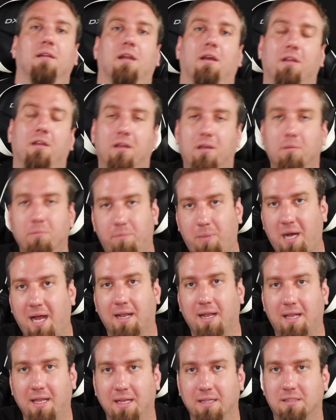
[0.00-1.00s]
Now you can
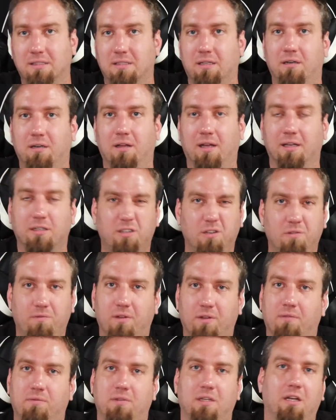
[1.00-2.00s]
buy kits that are like
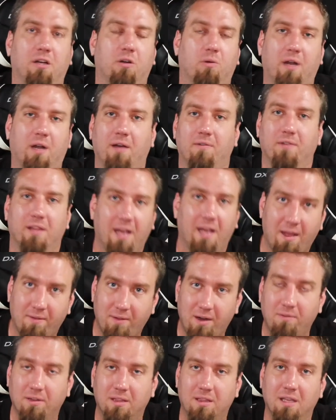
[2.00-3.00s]
250 or whatever that have
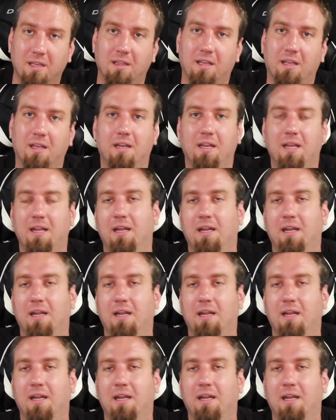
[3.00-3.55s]
everything that you need